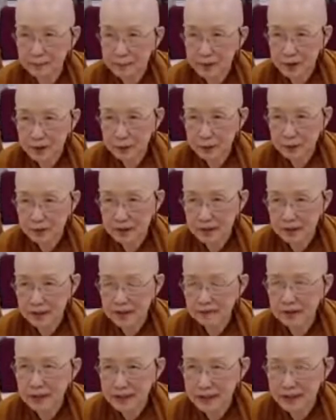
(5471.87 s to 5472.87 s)
to the
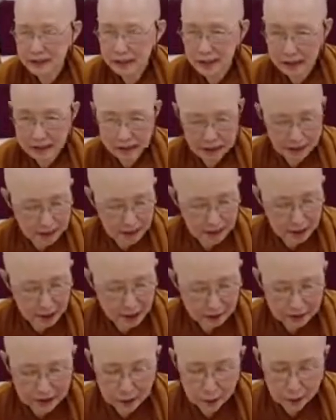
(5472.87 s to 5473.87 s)
devas, and at the end
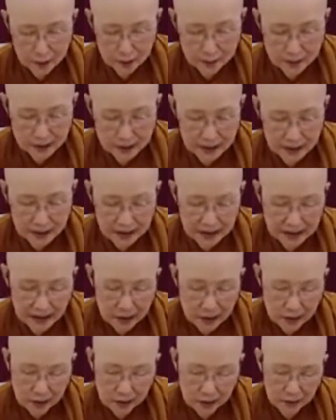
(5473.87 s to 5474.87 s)
of it will be
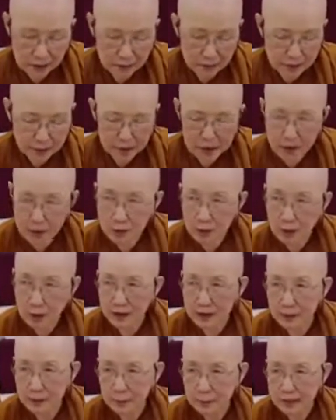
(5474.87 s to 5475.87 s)
dedication of merits to all
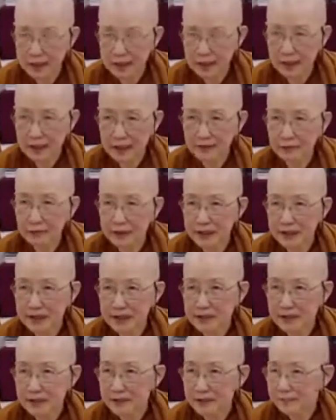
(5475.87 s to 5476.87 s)
our departed loved
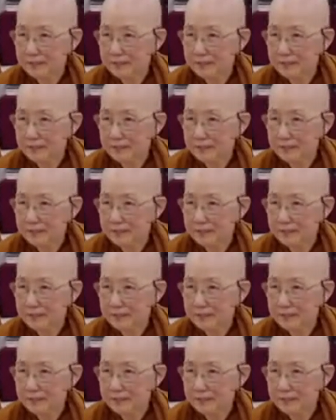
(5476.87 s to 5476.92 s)
ones.